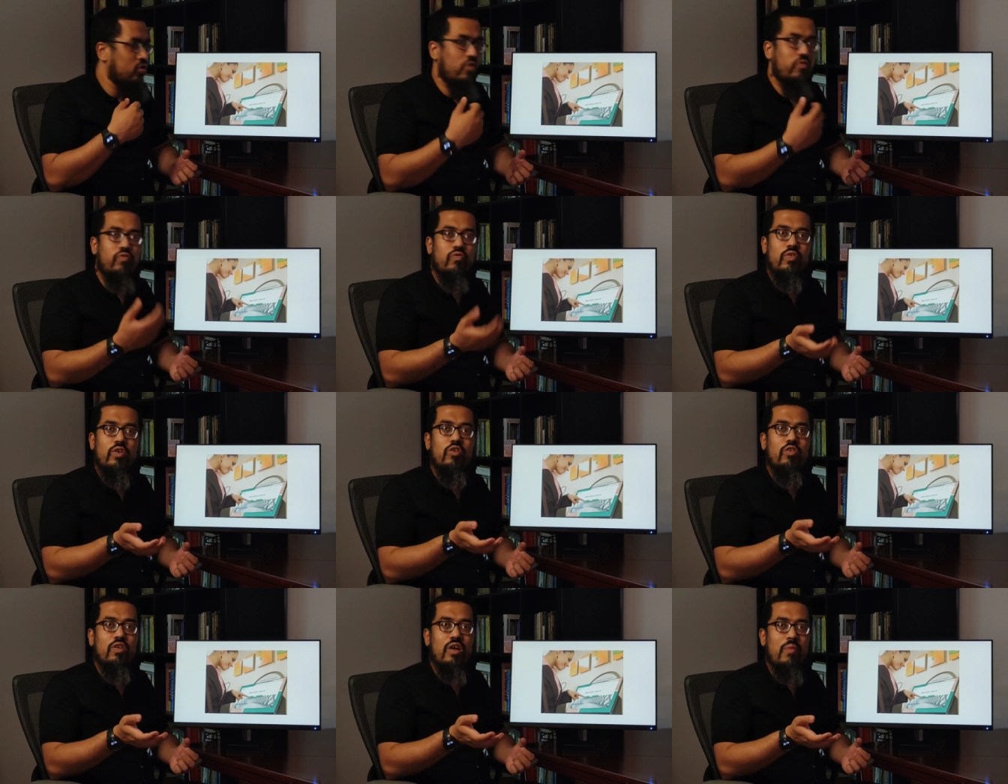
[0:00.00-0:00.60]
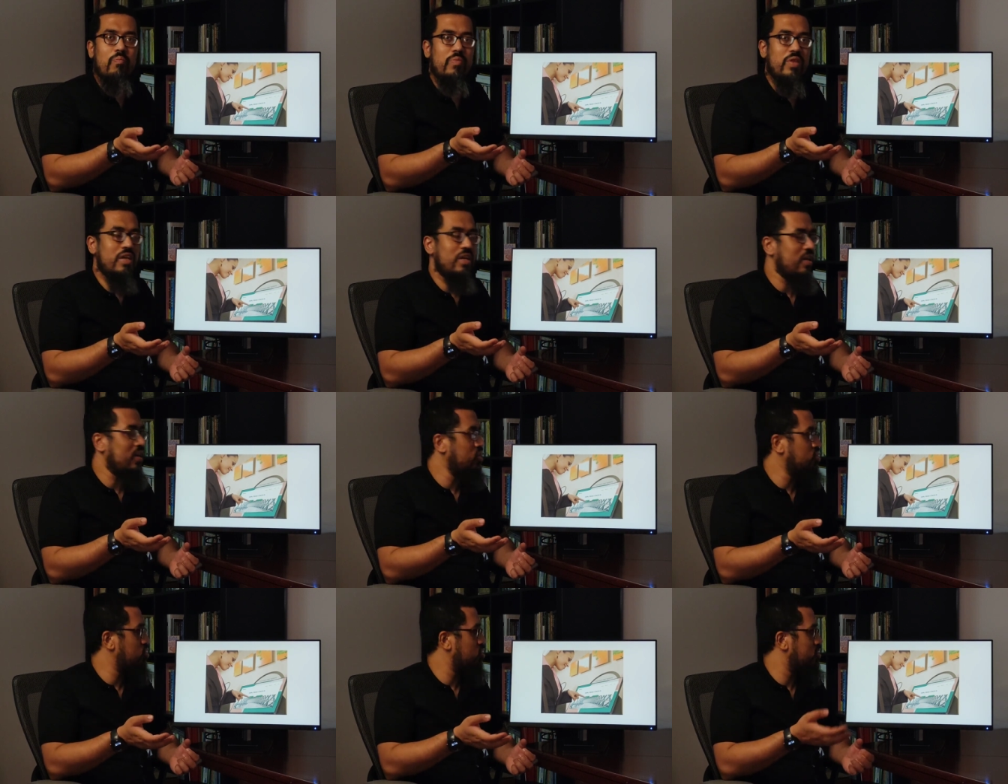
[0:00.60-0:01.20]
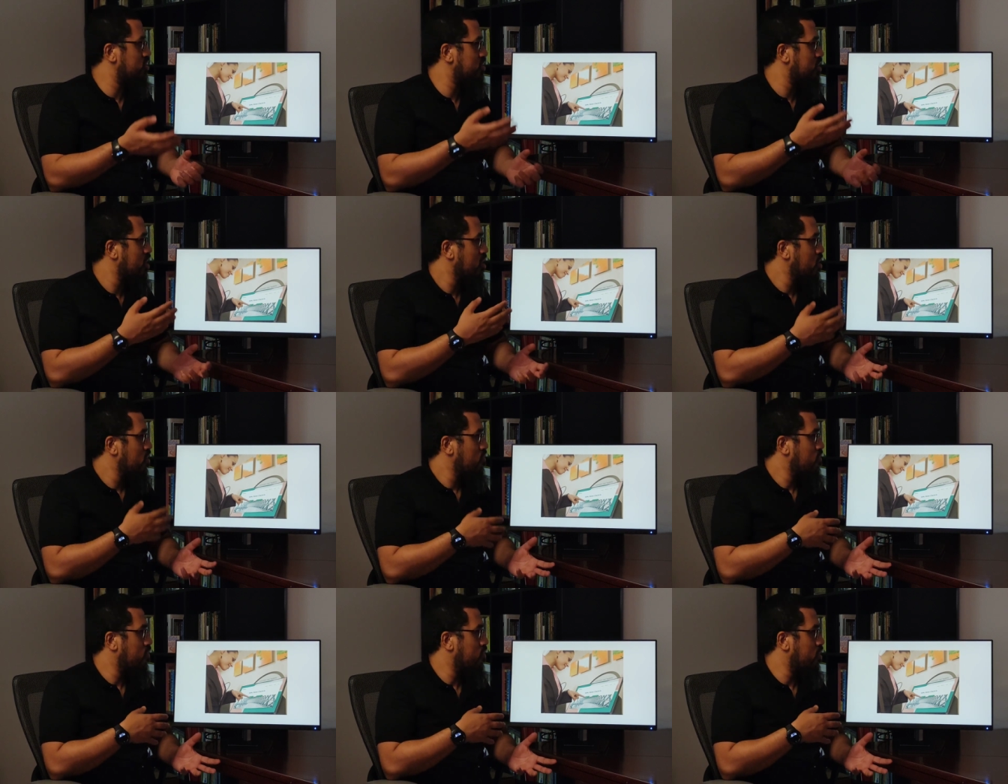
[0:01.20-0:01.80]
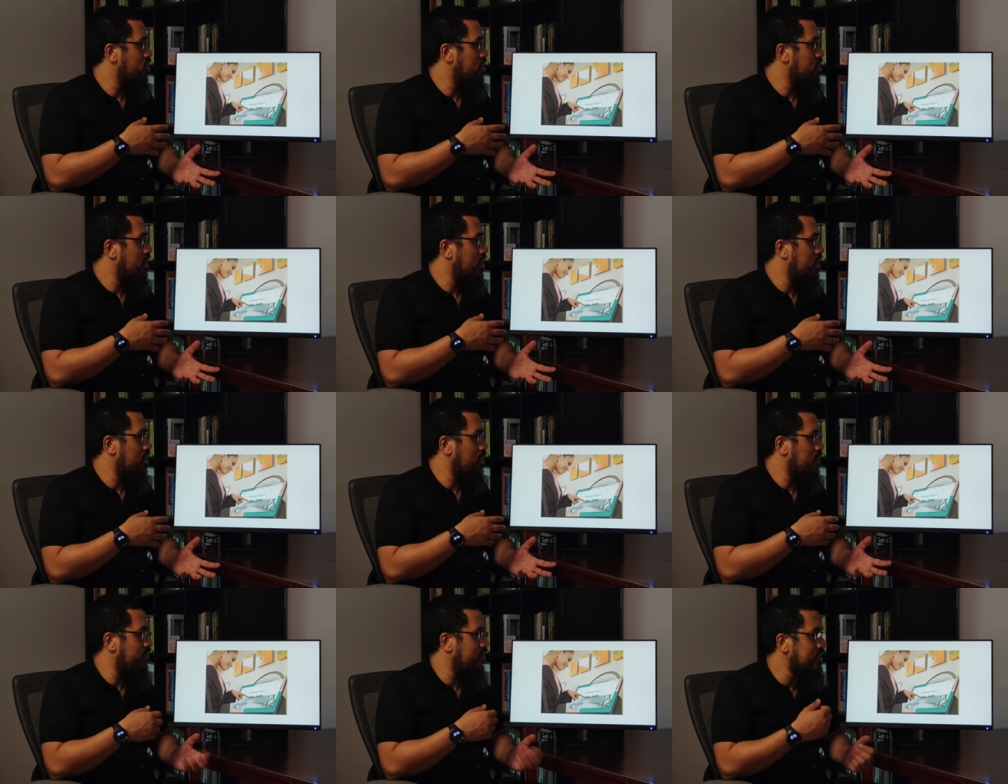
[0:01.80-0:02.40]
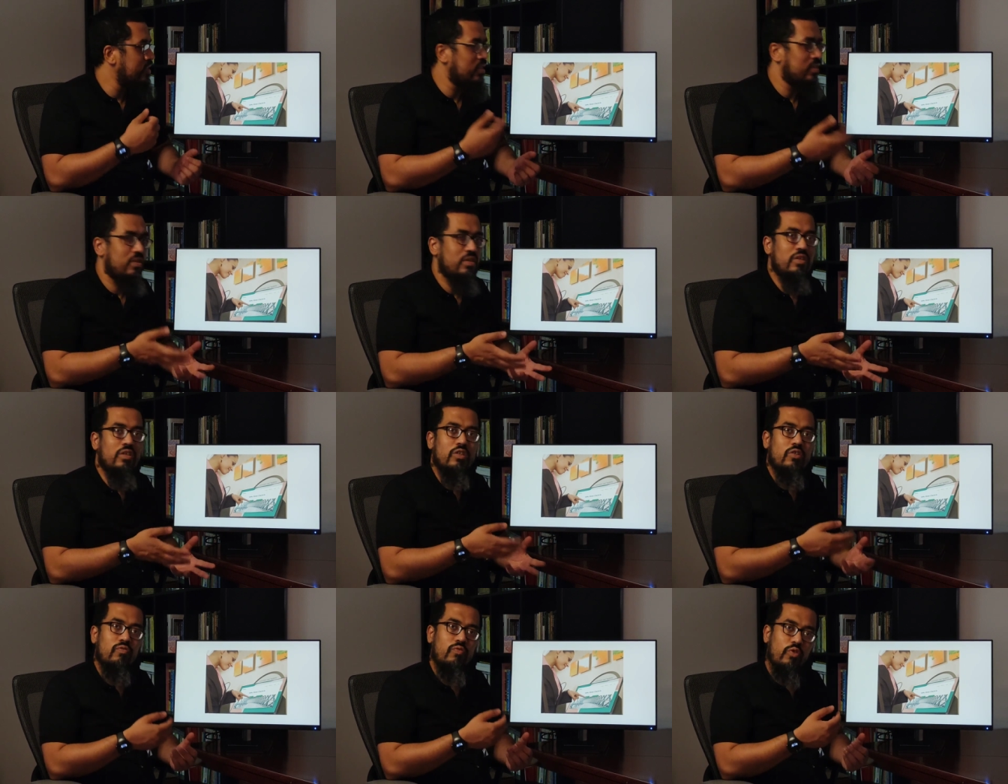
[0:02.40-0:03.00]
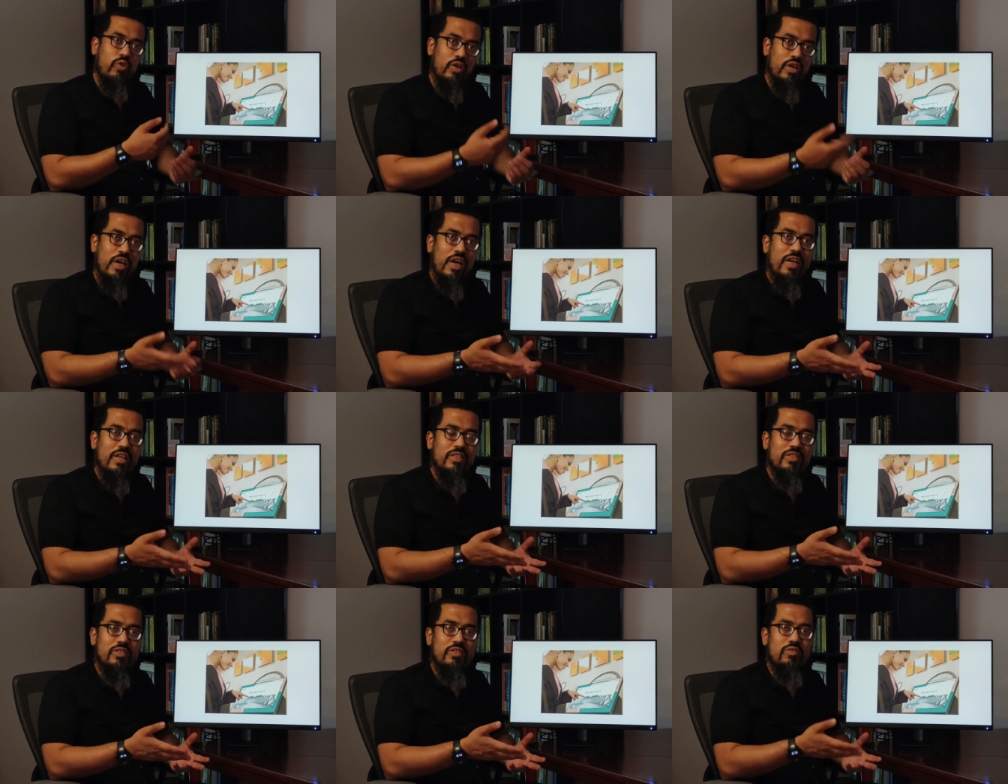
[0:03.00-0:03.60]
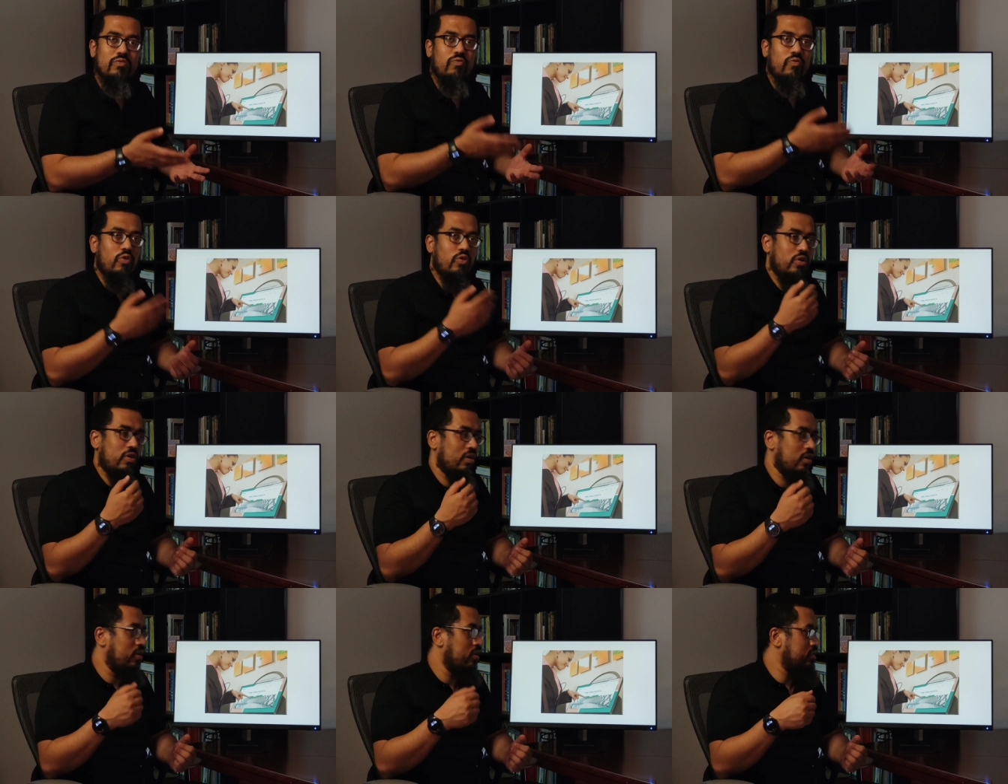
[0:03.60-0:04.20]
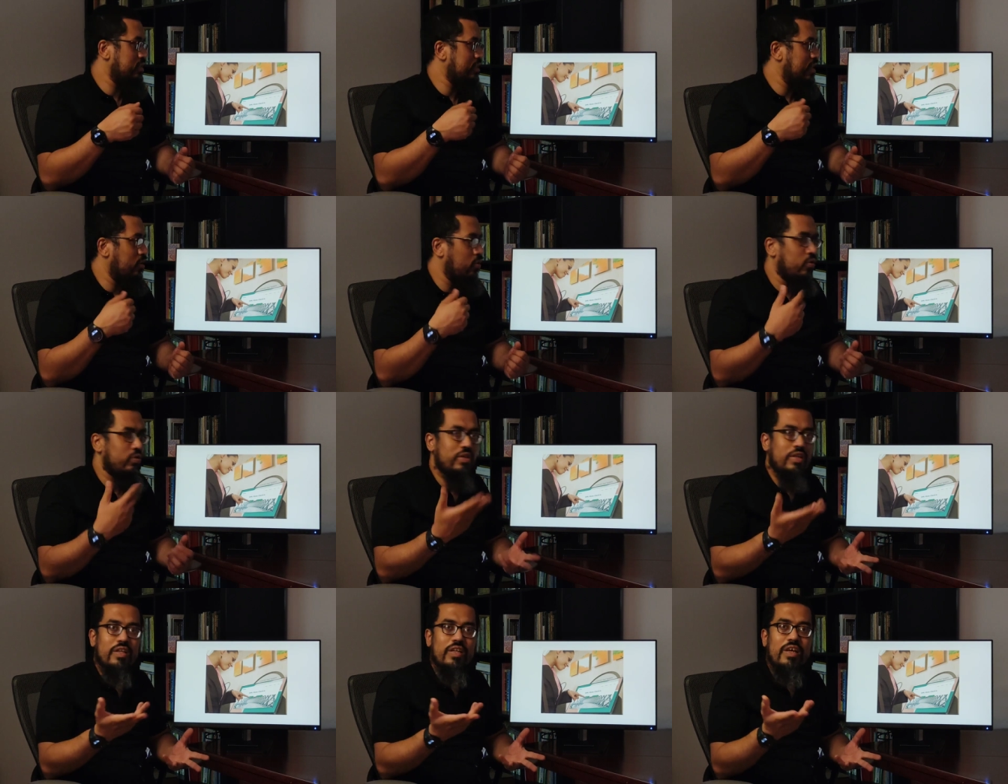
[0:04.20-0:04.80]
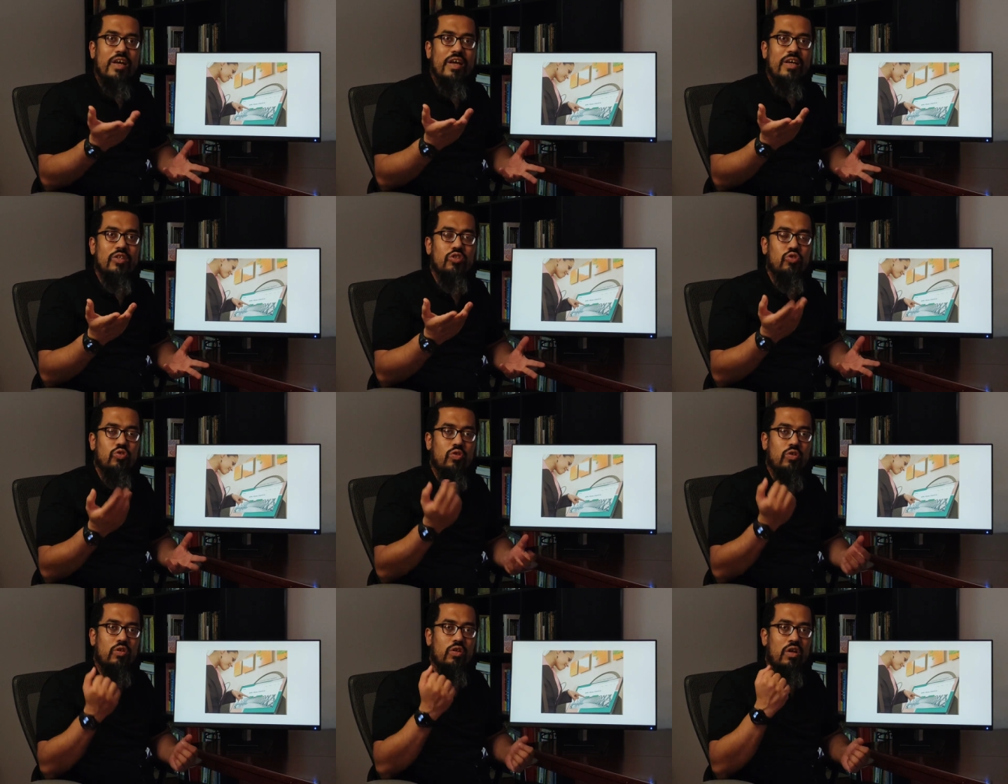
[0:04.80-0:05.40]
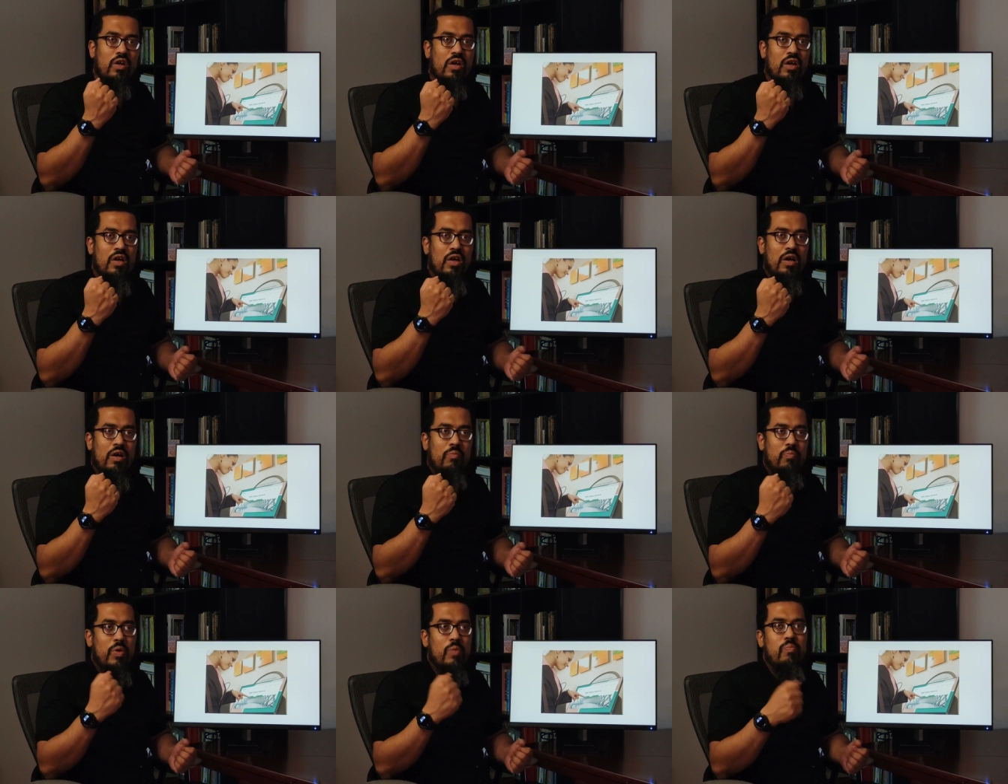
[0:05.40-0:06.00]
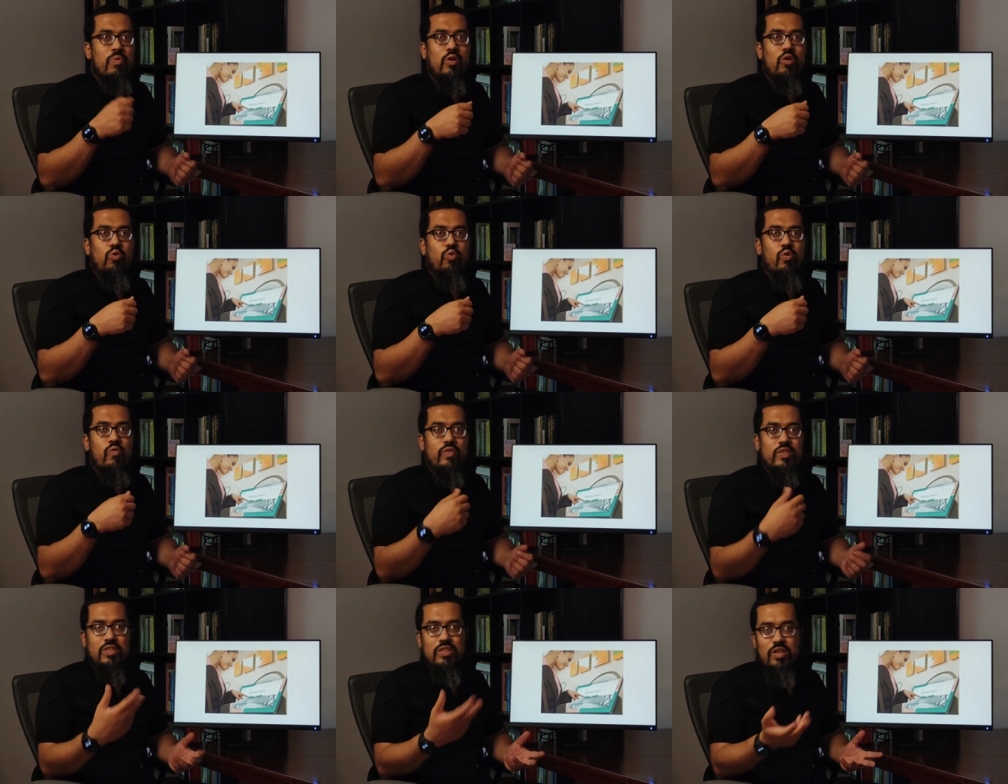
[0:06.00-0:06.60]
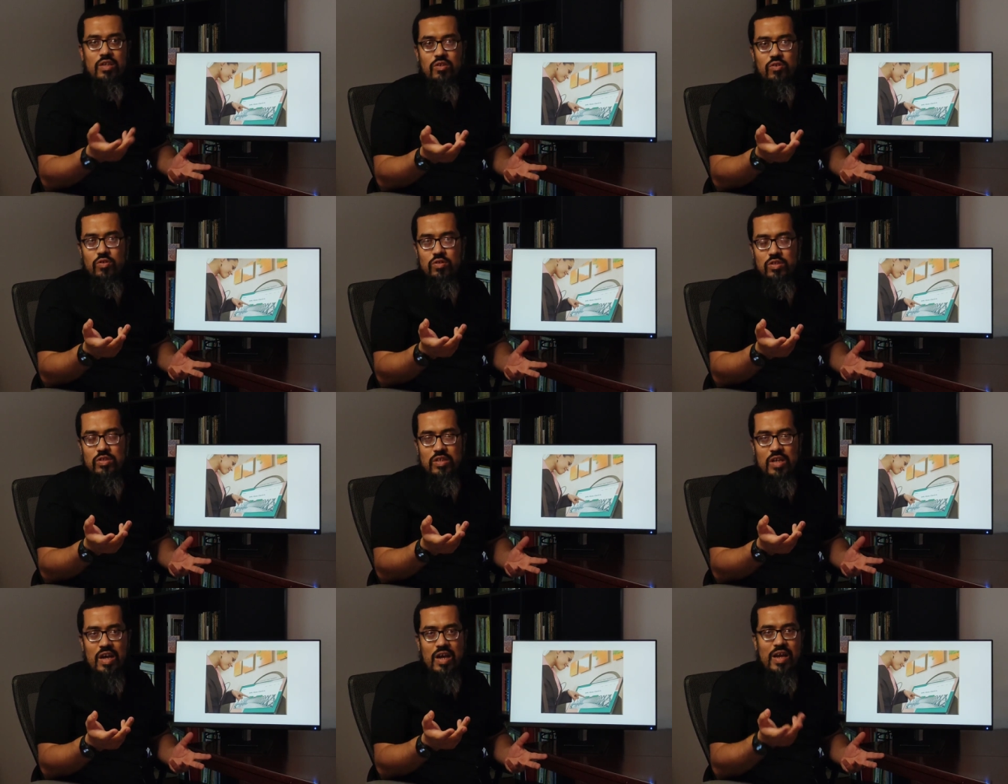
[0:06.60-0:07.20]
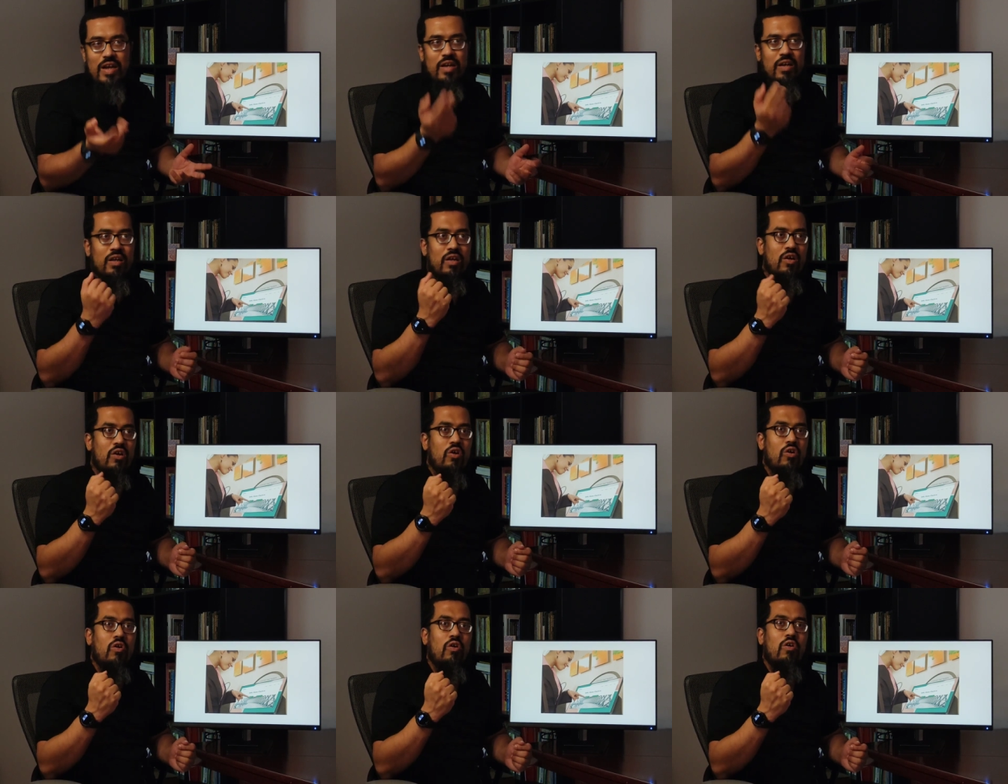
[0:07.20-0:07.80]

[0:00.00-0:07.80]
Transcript: software or applications for visitors, for guests, for say hotel guests or people who are visiting your stand,